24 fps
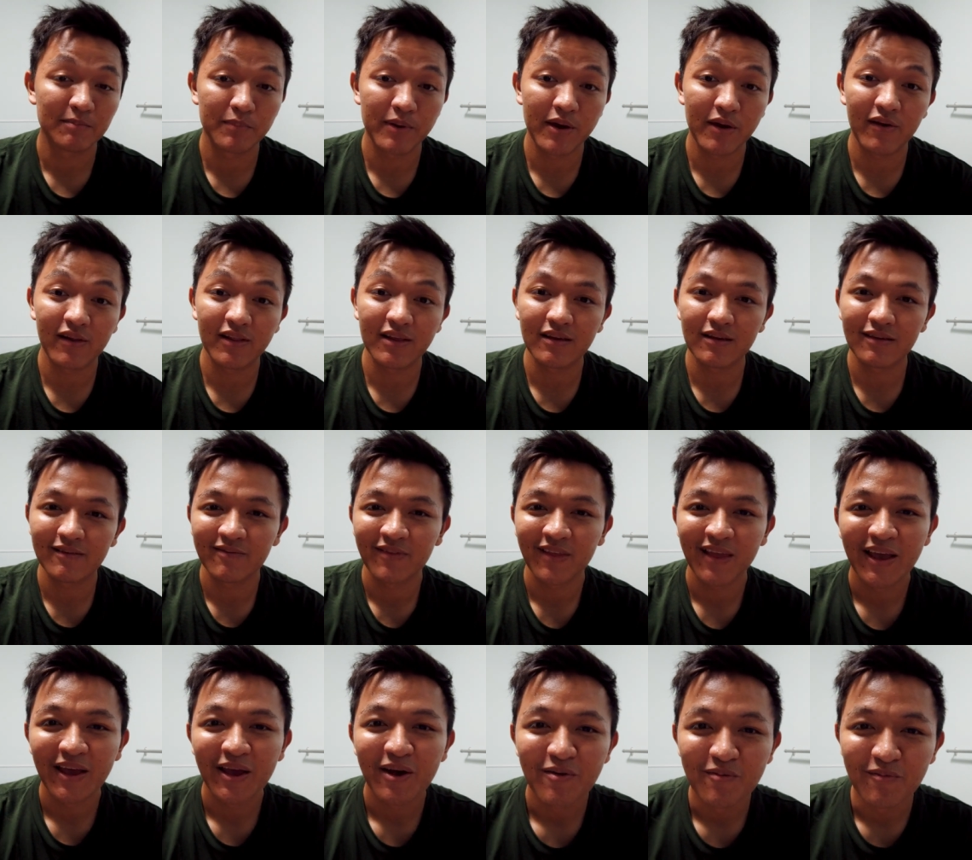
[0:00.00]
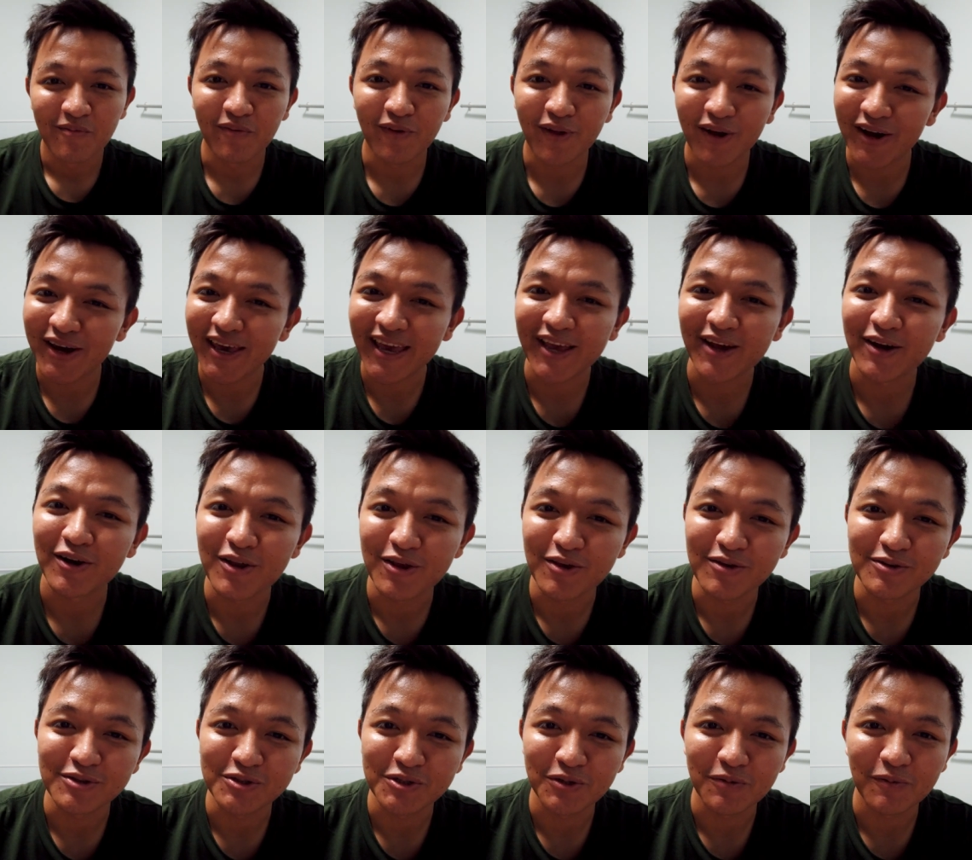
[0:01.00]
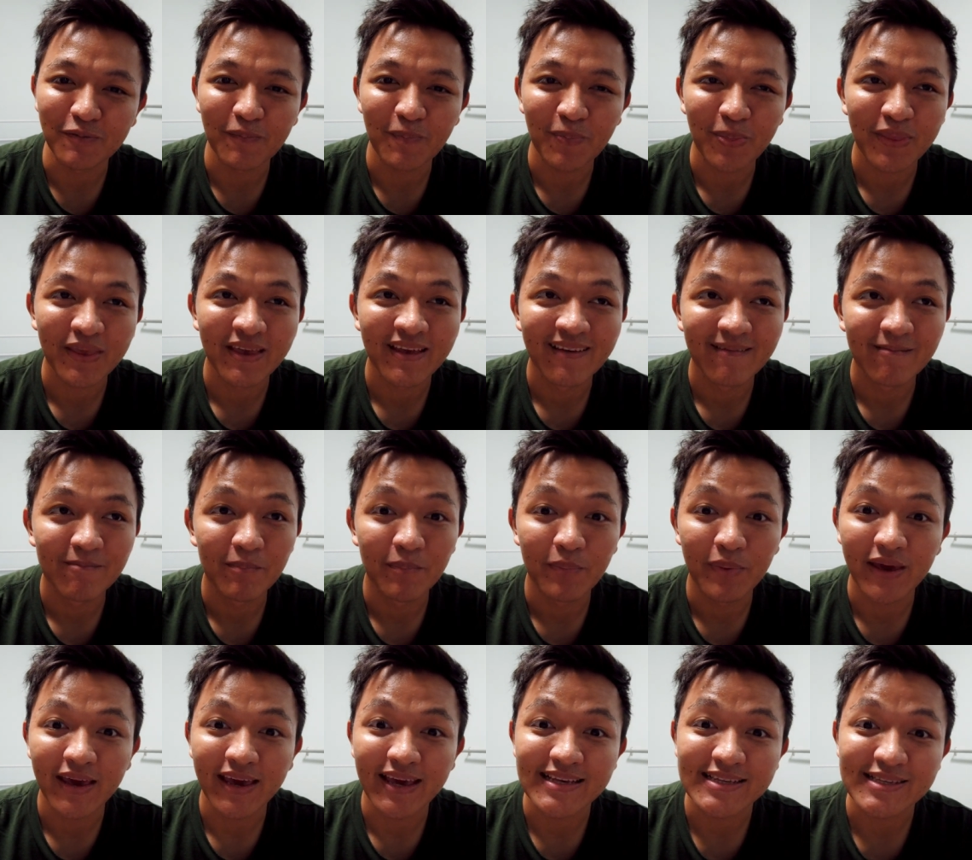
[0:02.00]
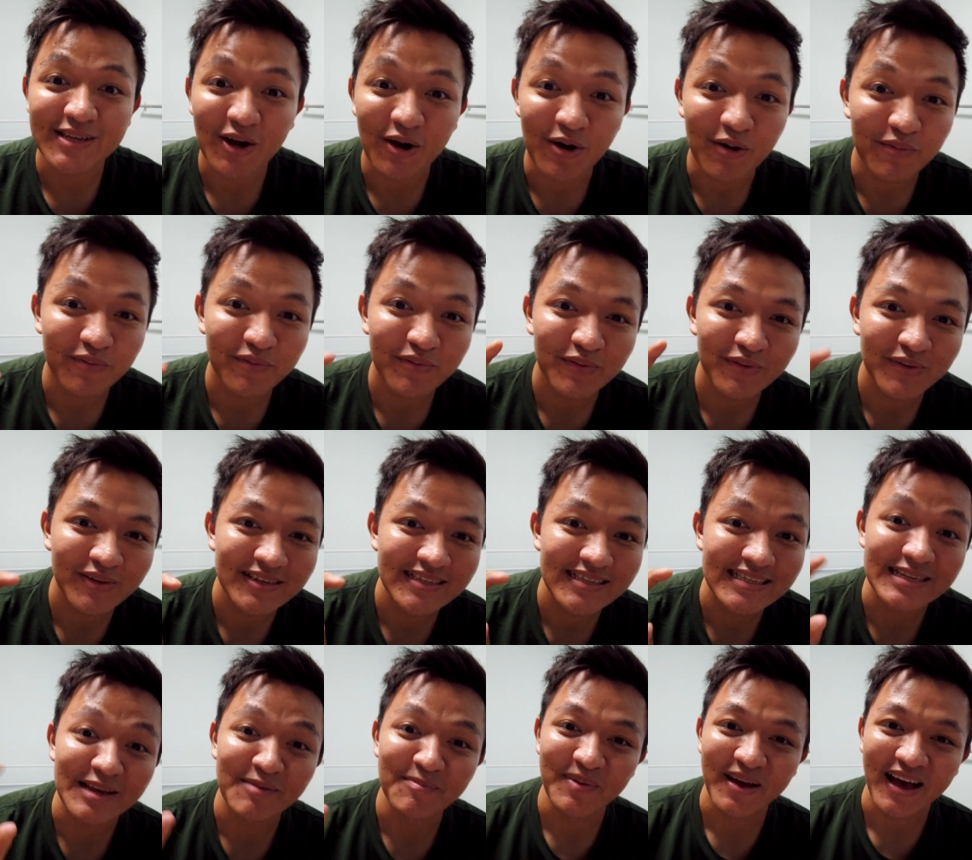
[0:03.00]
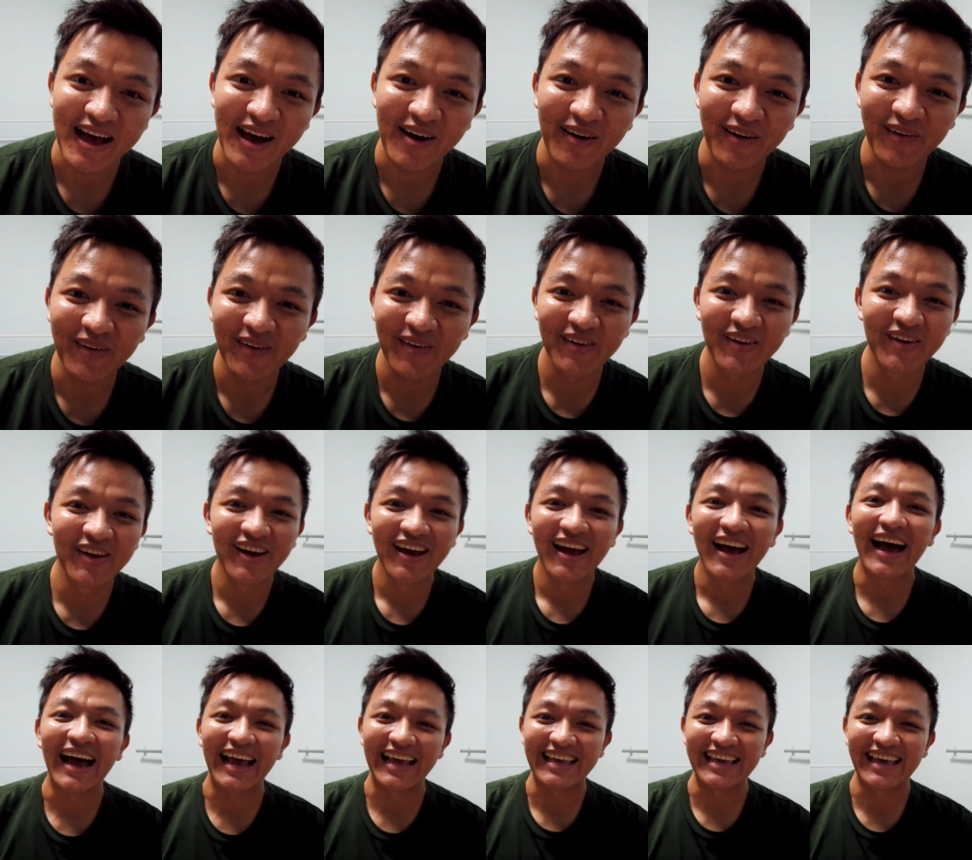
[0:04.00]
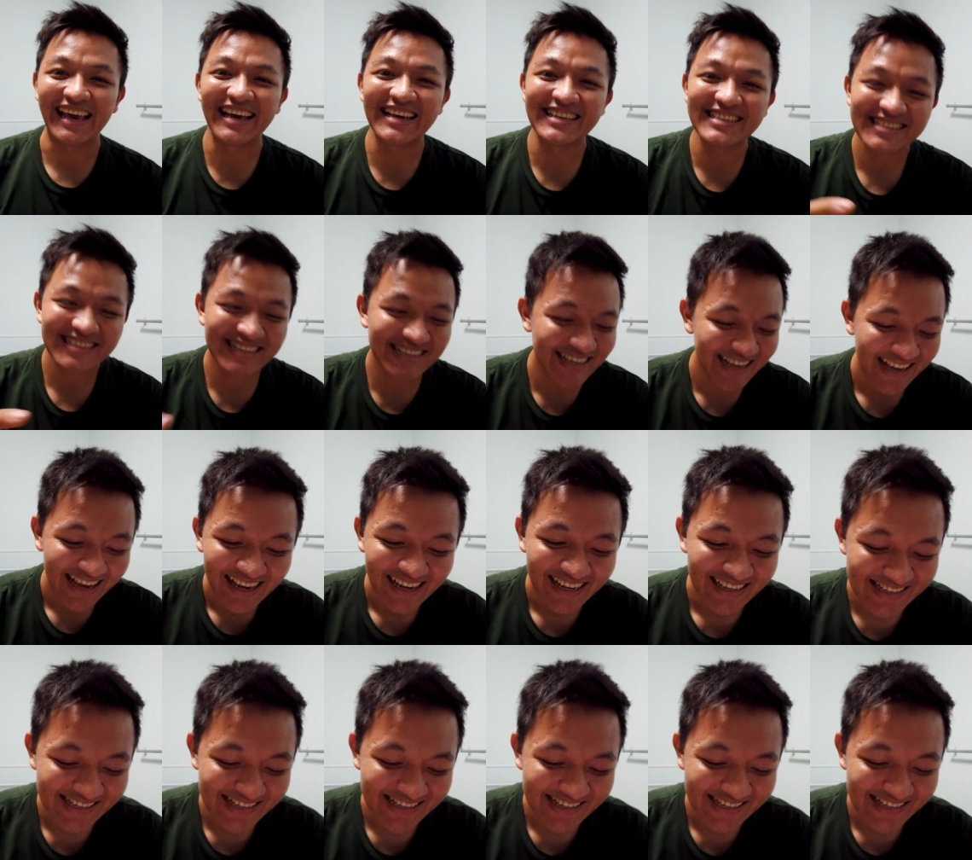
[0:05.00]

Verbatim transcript: Apparently vlogging on YouTube pays off somehow, I guess.